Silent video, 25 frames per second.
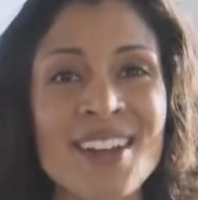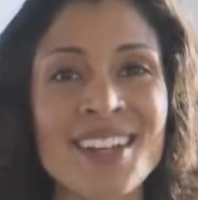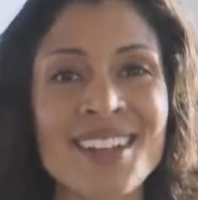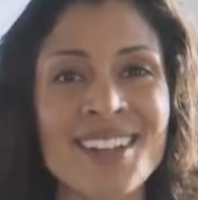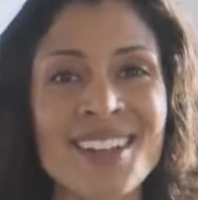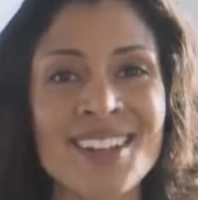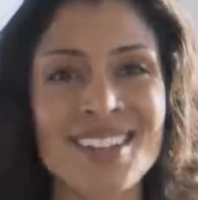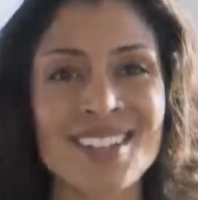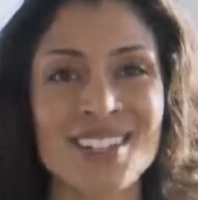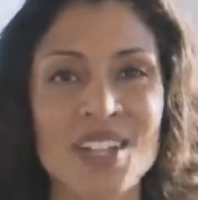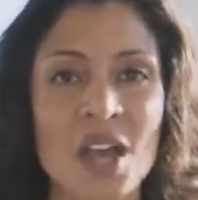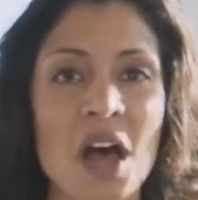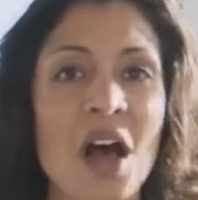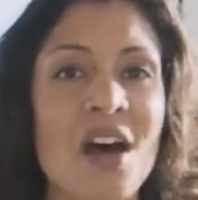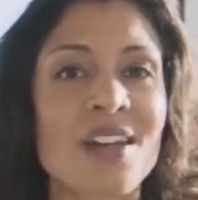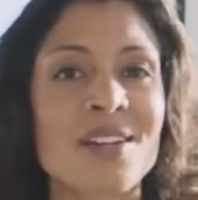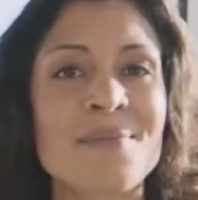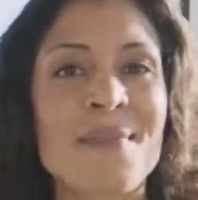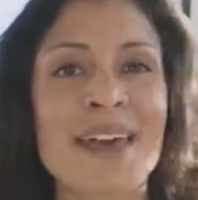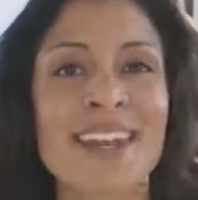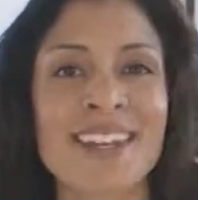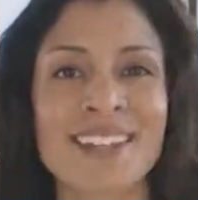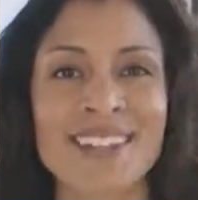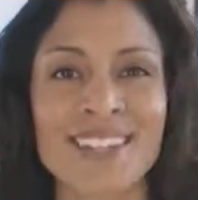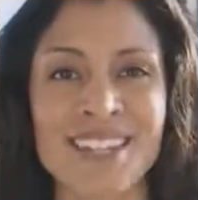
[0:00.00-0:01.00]
products to
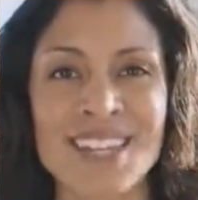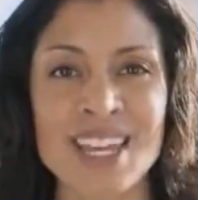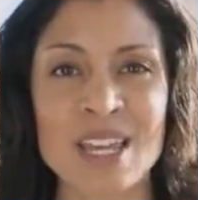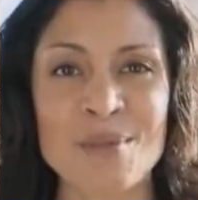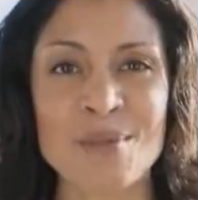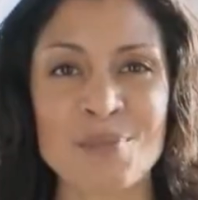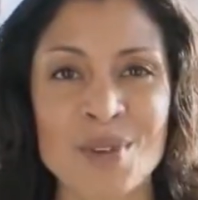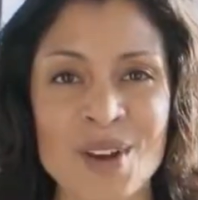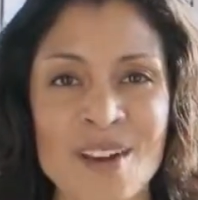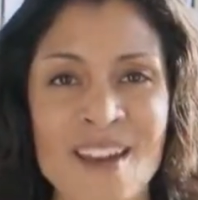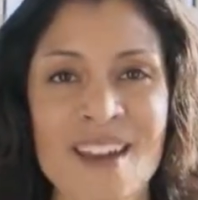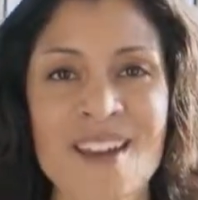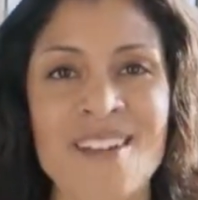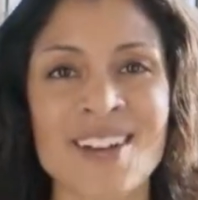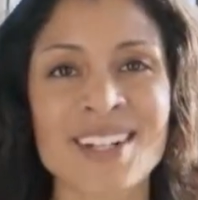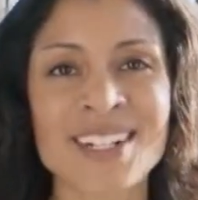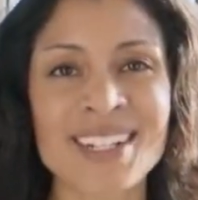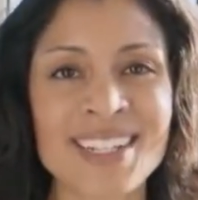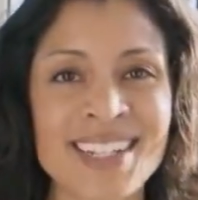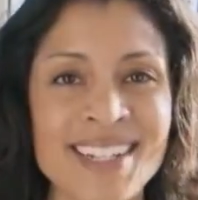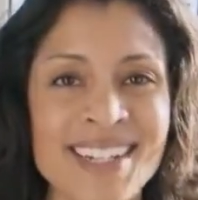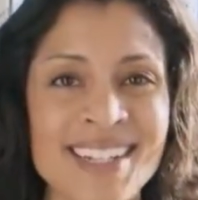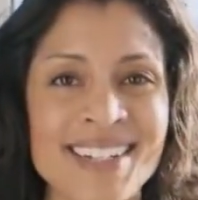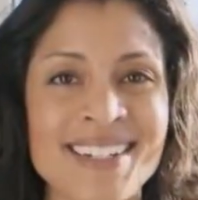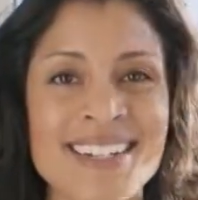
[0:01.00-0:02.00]
automatically keep your air
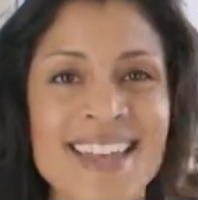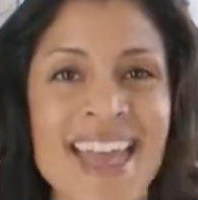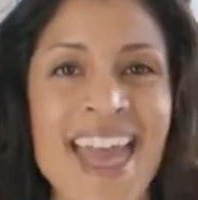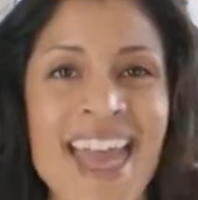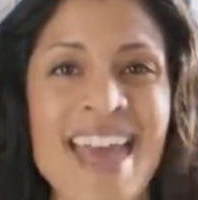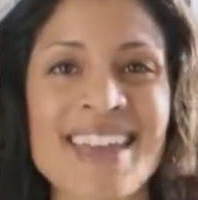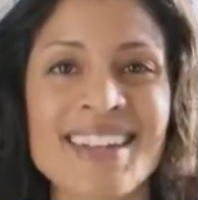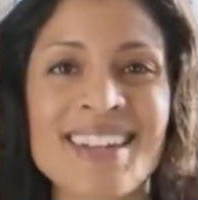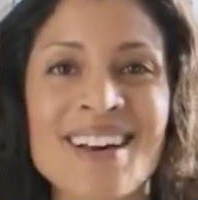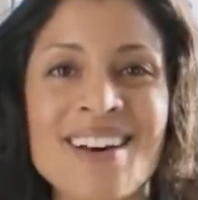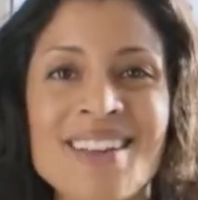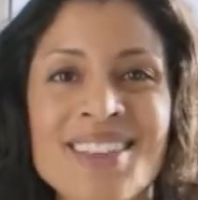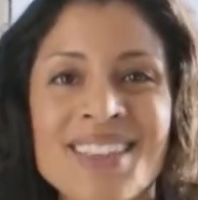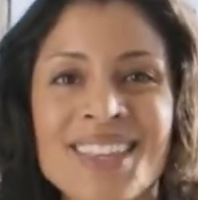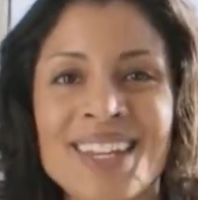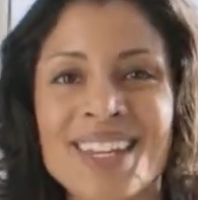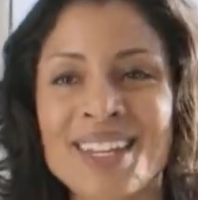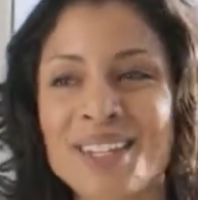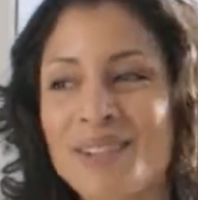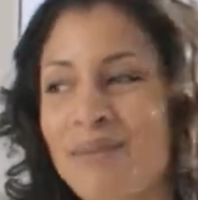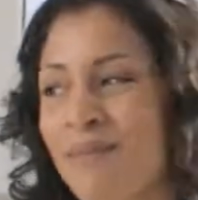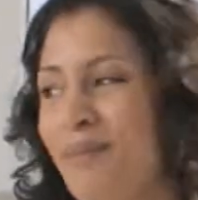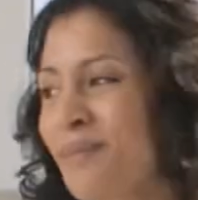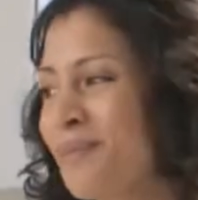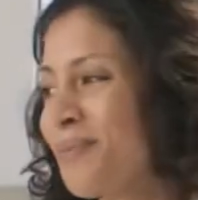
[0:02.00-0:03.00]
clean and healthy.